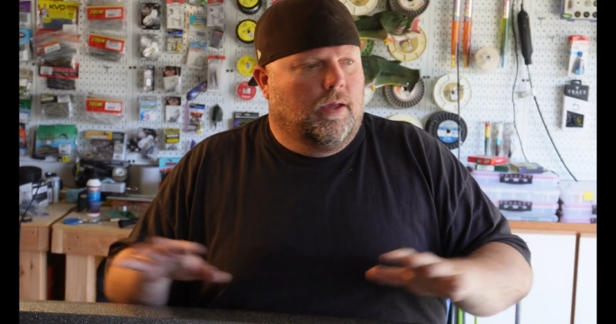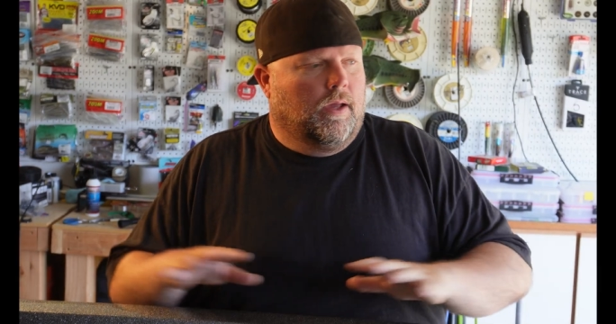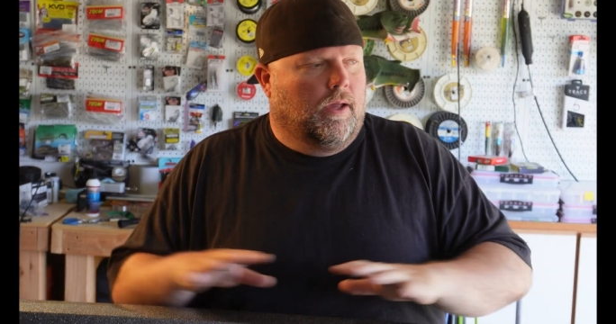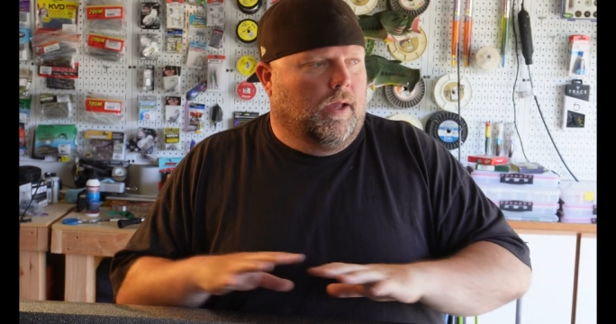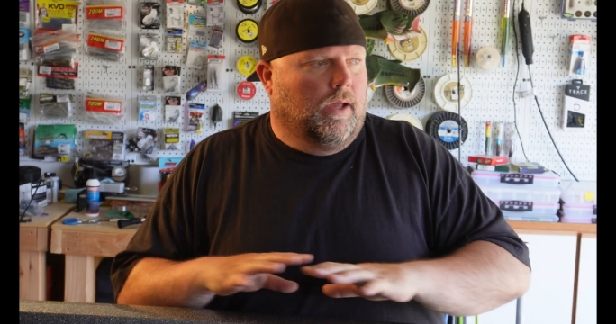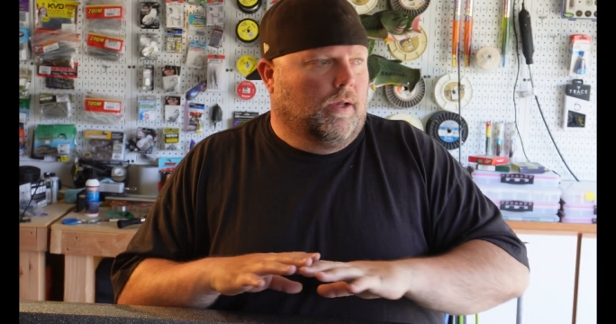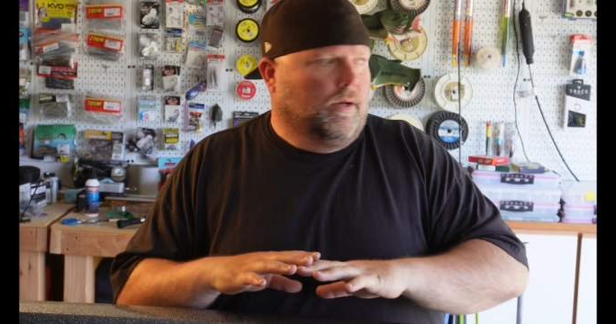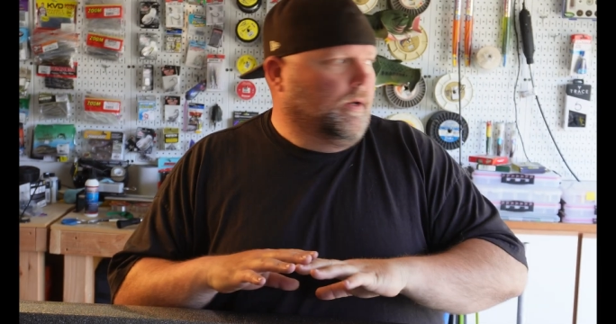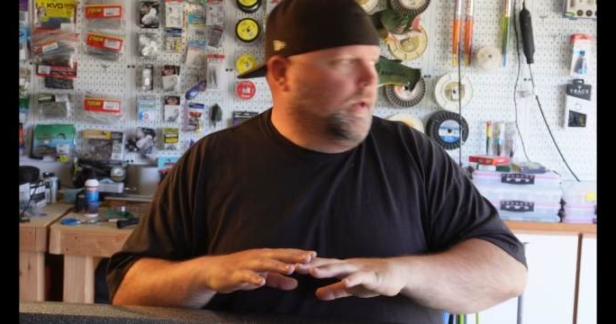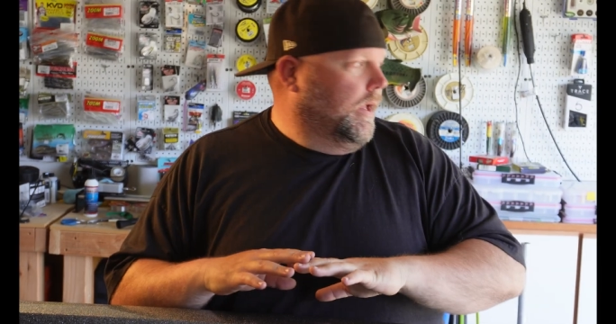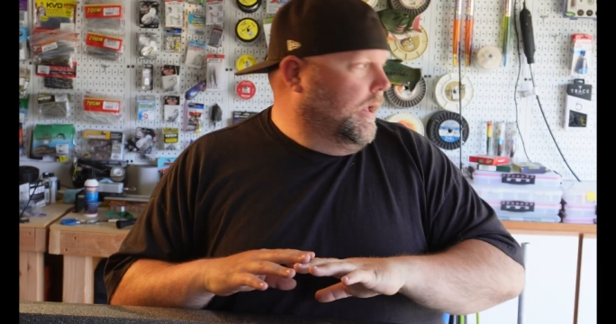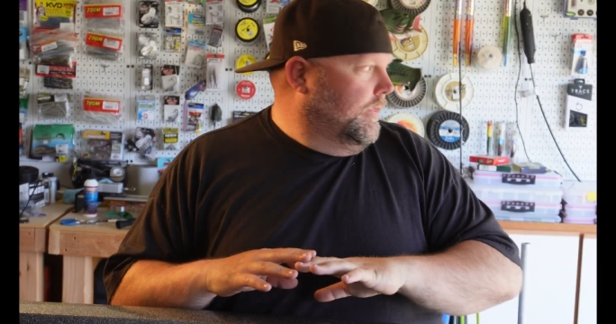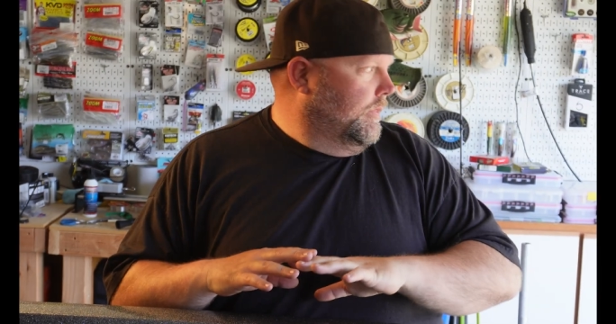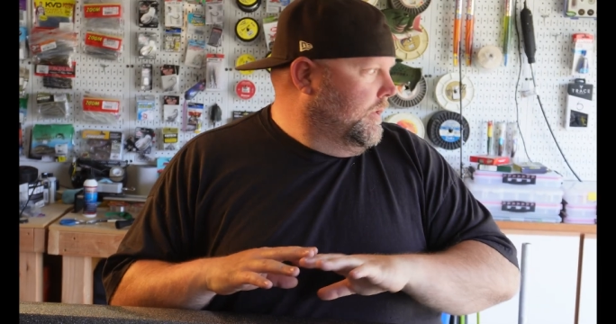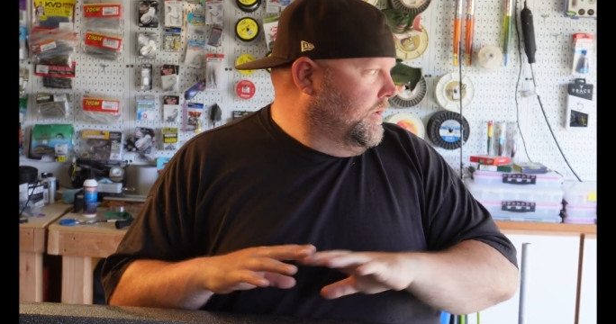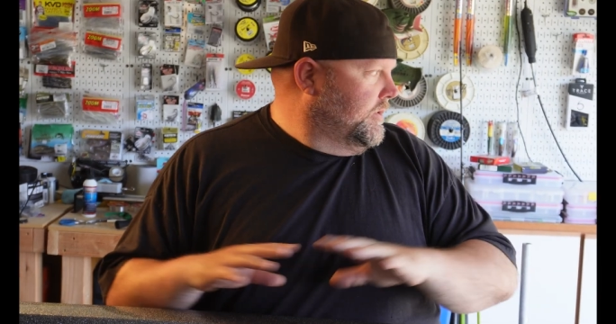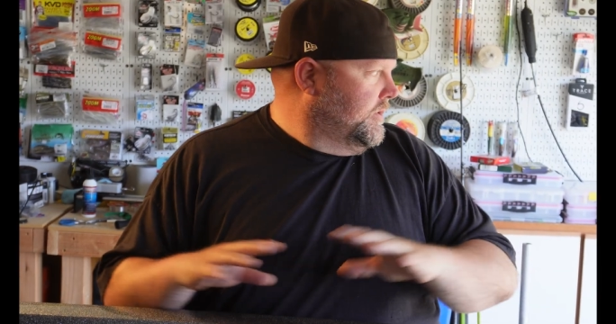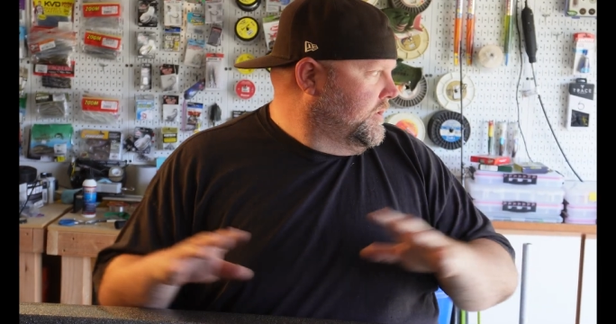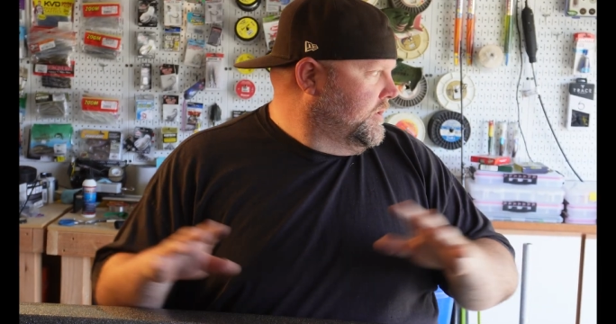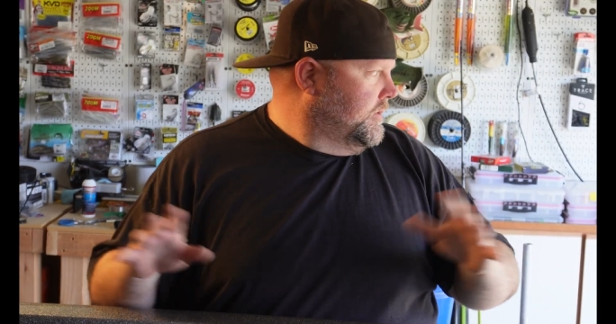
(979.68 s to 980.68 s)
And
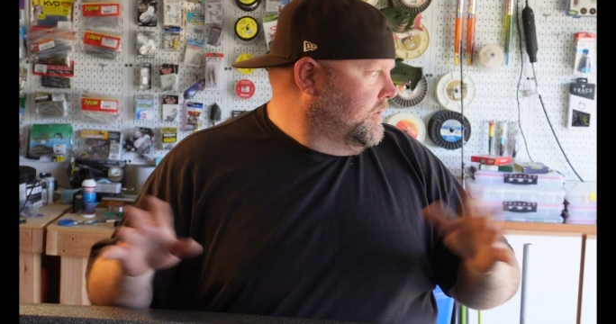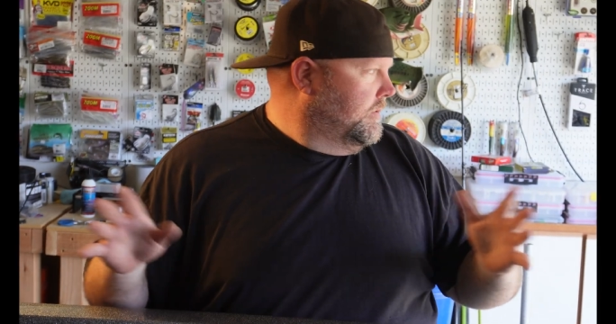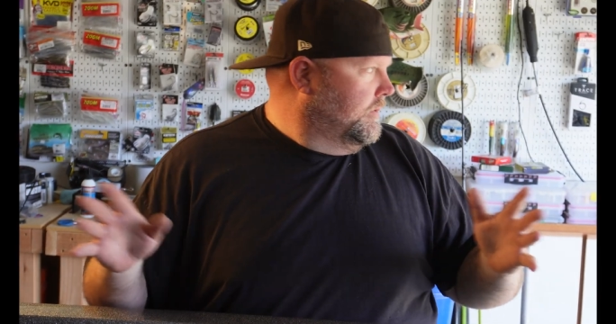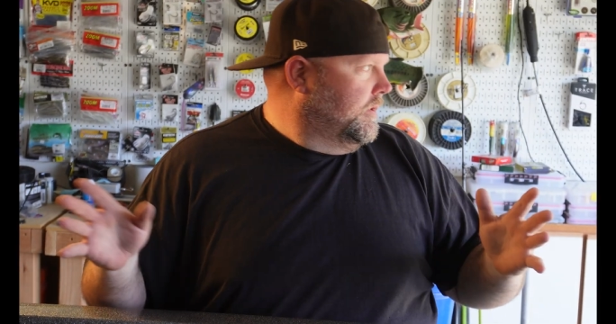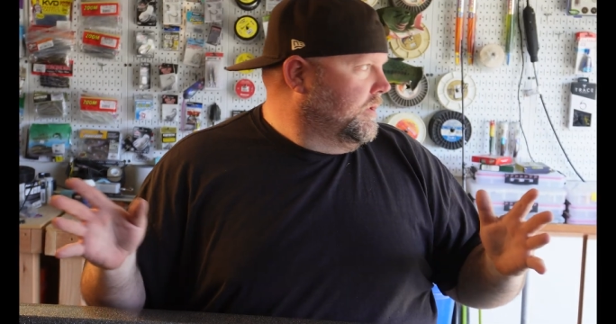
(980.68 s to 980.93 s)
this